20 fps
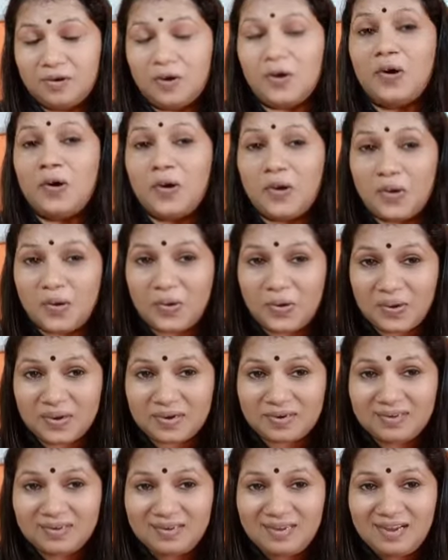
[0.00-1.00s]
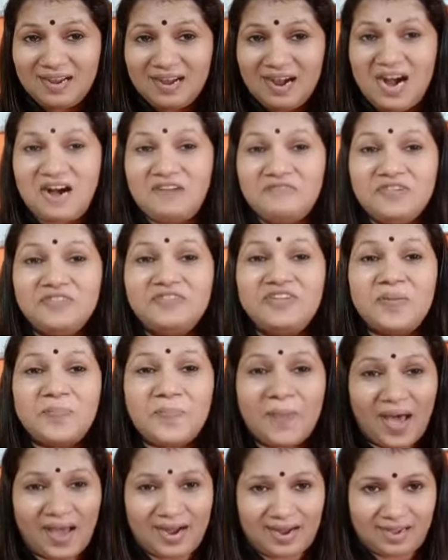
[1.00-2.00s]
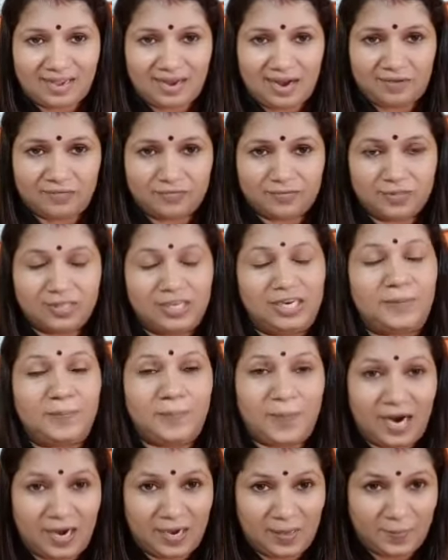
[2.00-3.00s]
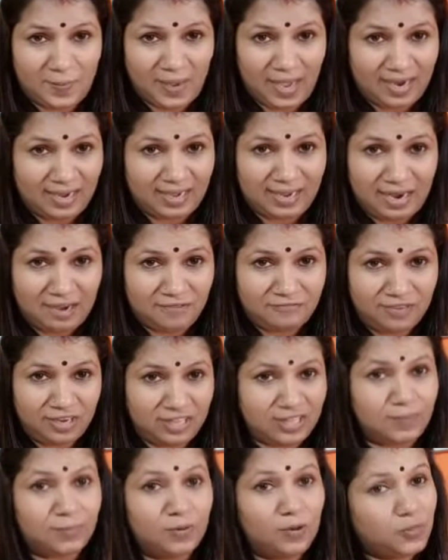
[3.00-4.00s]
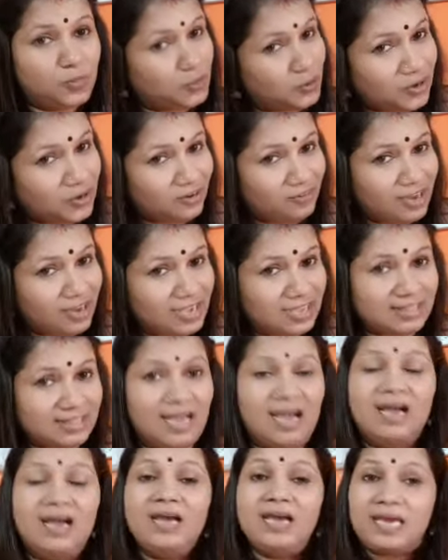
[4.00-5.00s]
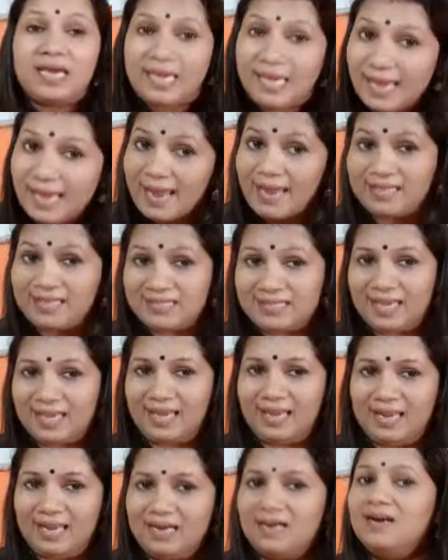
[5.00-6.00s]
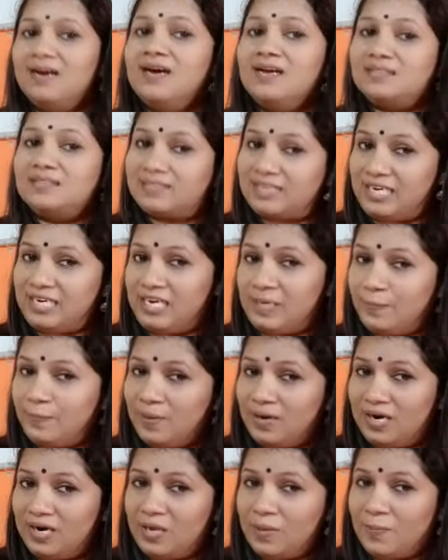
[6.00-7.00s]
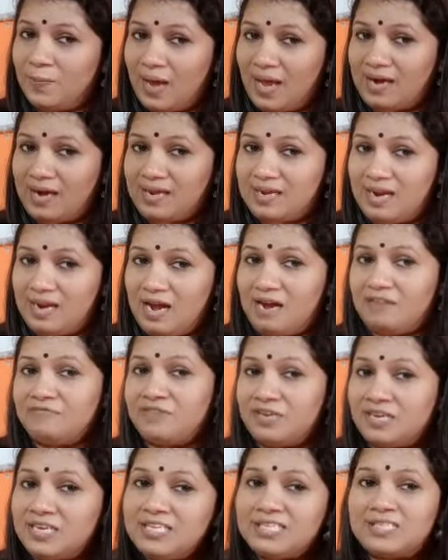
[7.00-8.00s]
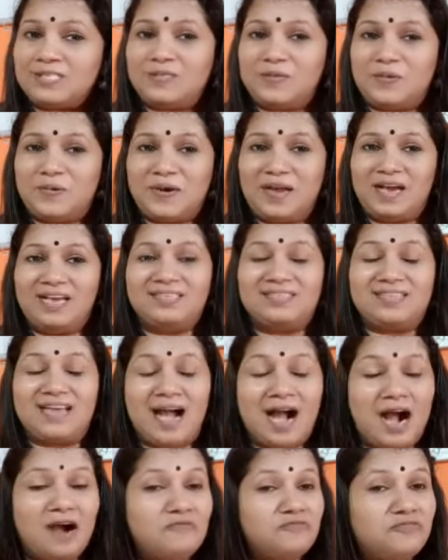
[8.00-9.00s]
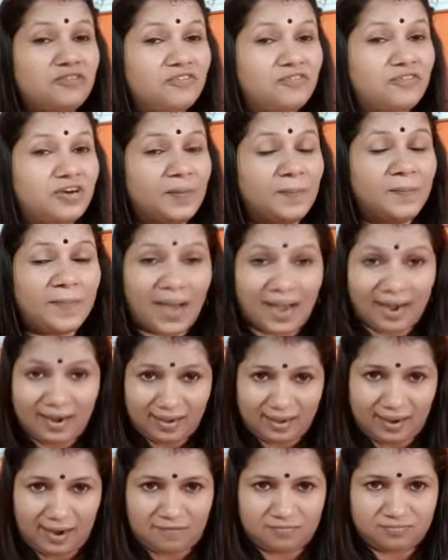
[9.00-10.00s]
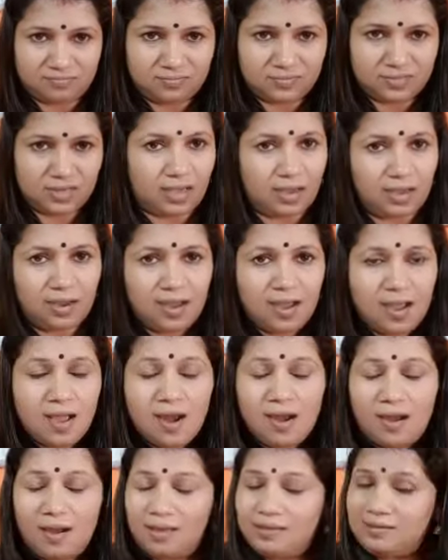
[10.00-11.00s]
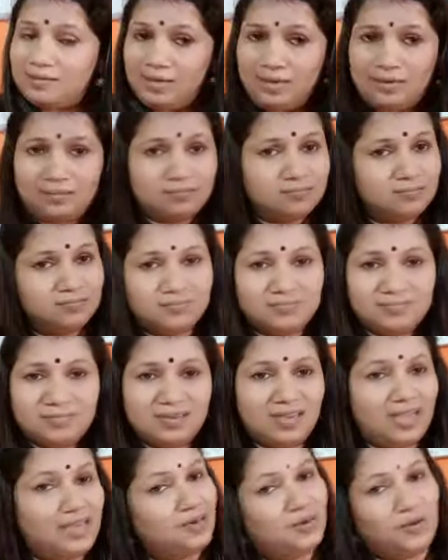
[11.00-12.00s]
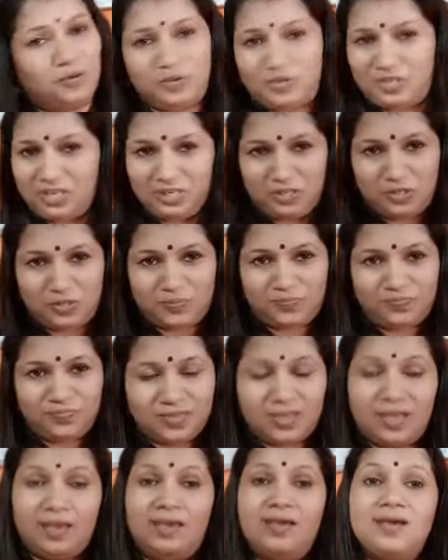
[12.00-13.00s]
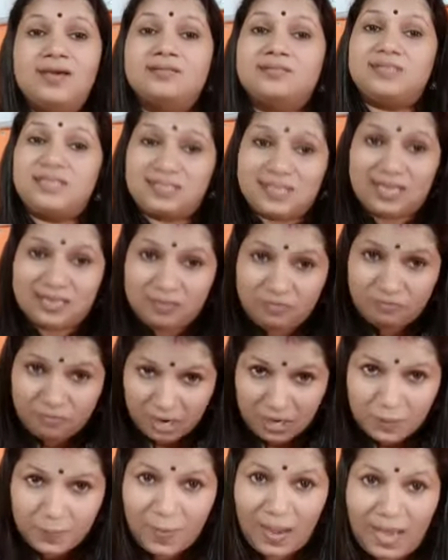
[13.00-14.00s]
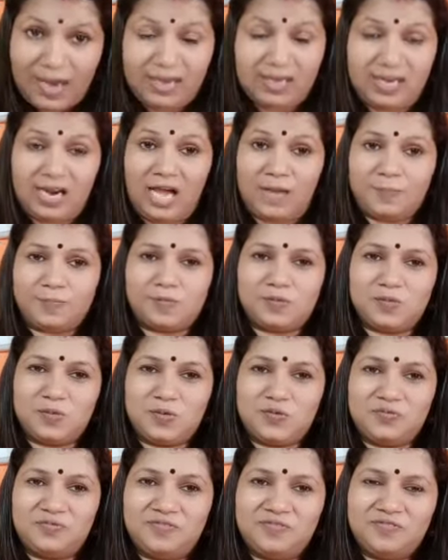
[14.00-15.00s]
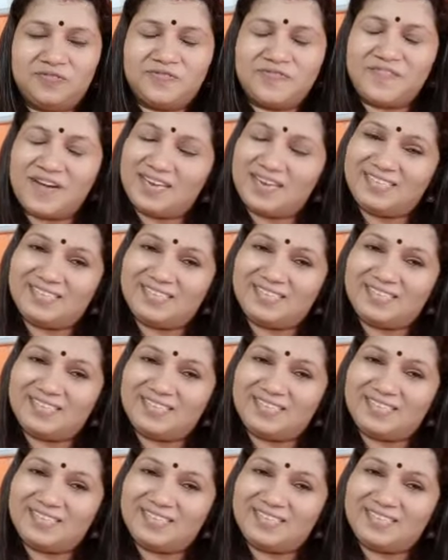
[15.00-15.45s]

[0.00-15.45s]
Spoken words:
or however paragraph. Third body paragraph ne nammal onnum kooda vilikkuna ee essay il third body paragraph is known as however paragraph. Okay, later conclusion too. Okay, these are the 5 paragraphs of one